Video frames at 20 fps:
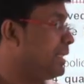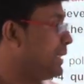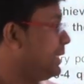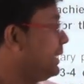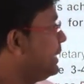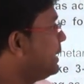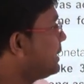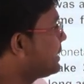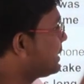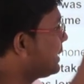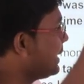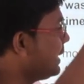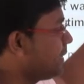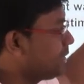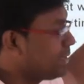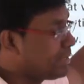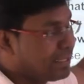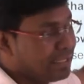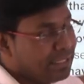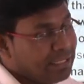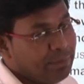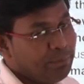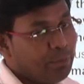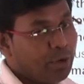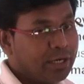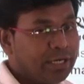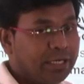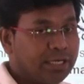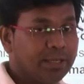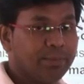these changes in the
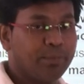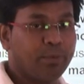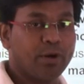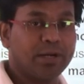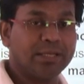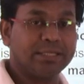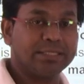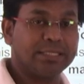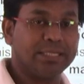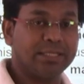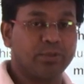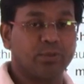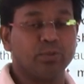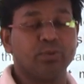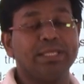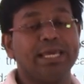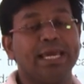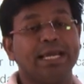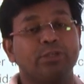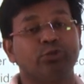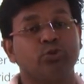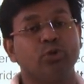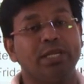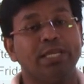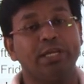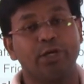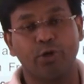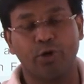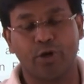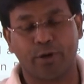monetary policy to the actual
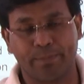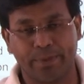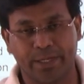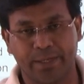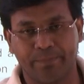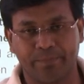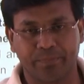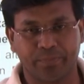economy.